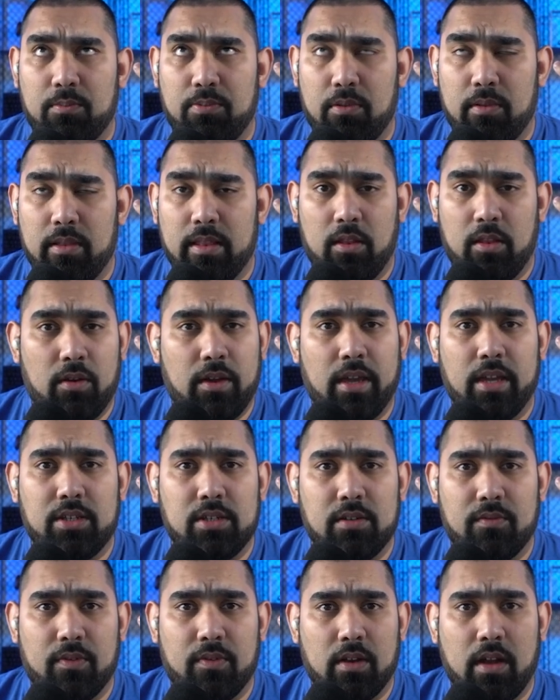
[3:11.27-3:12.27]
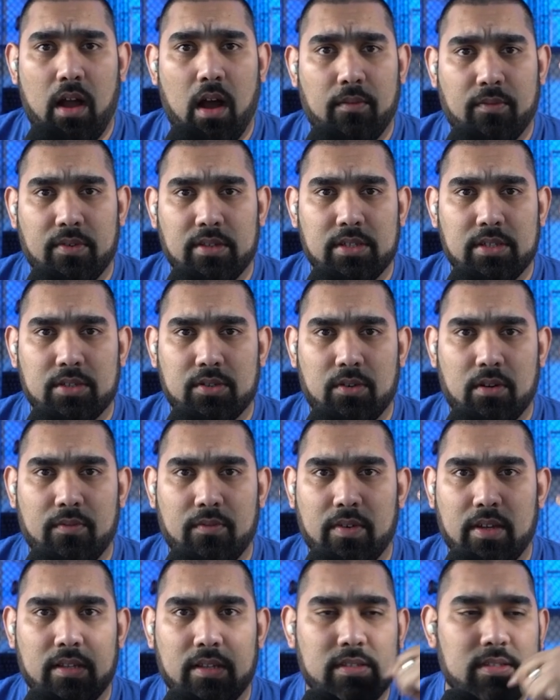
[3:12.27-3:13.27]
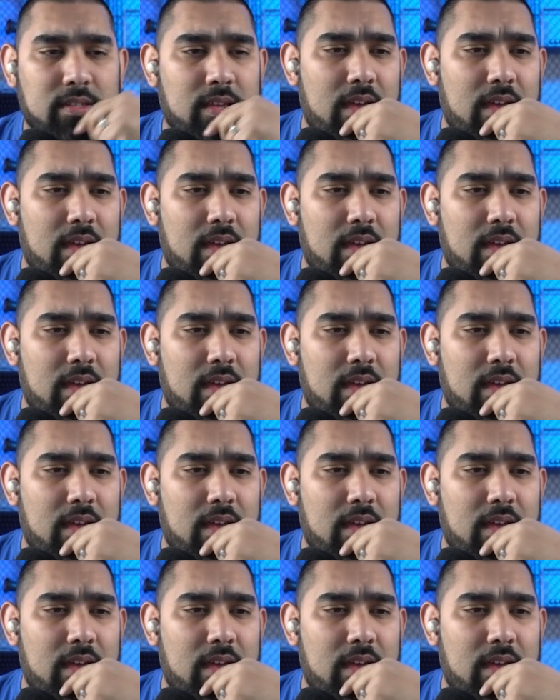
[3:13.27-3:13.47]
location for conferences or events.